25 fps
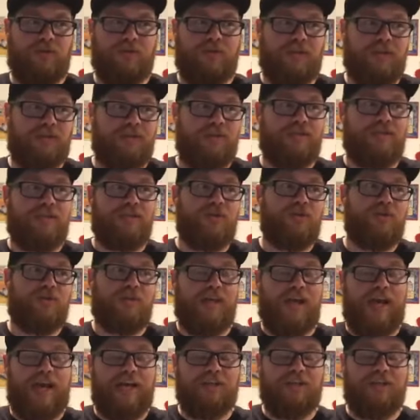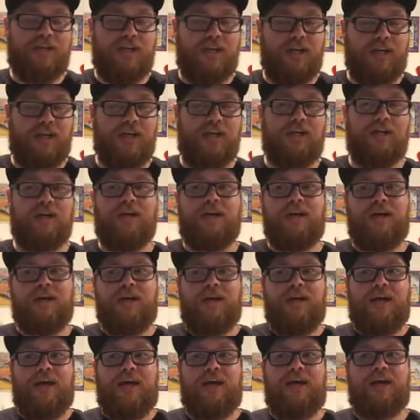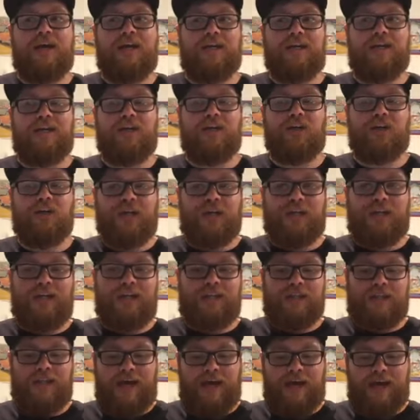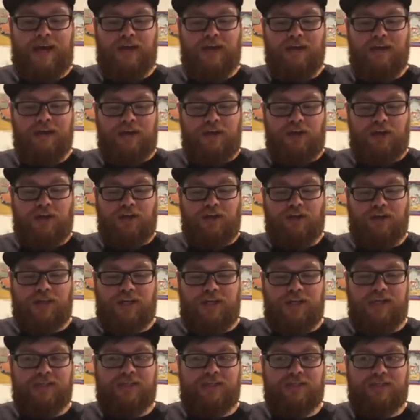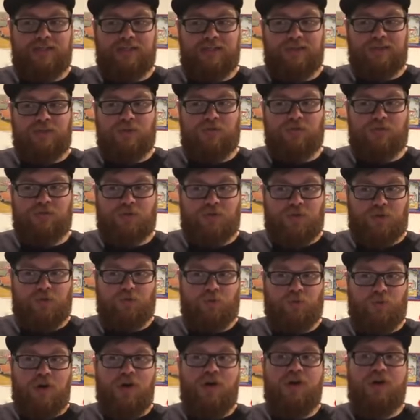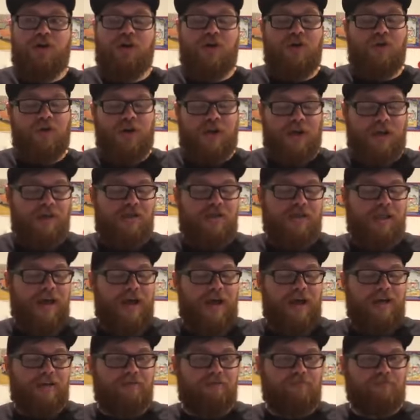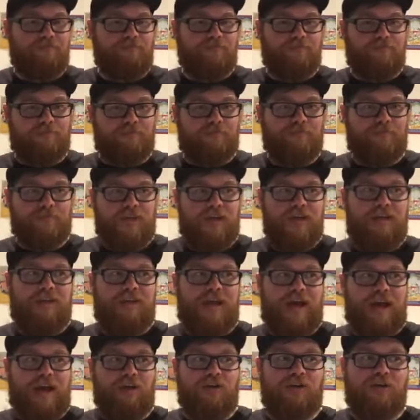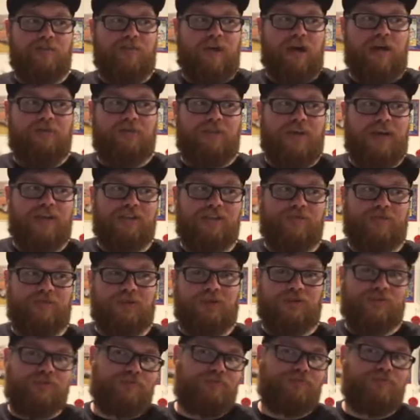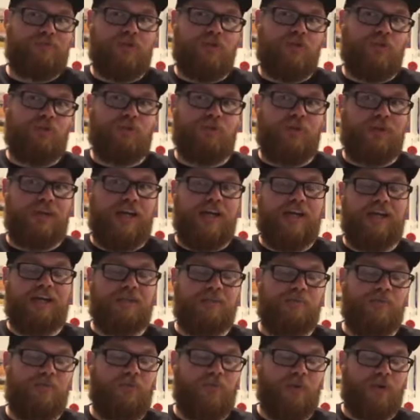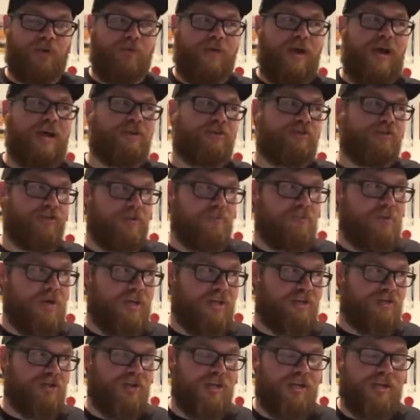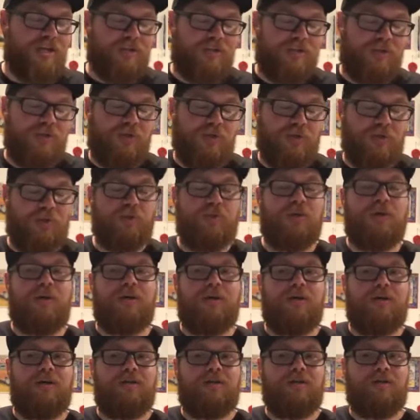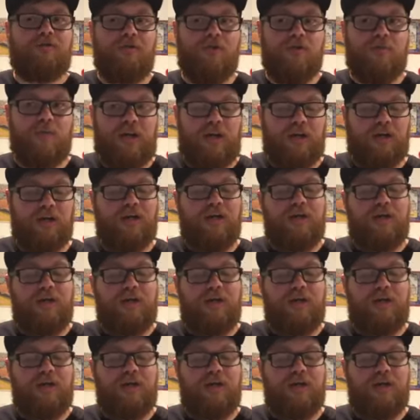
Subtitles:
continuously agitating it, and you're going to let that yeast grow in that Erlenmeyer flask for 2 or 3 days before you actually pitch into your fermenter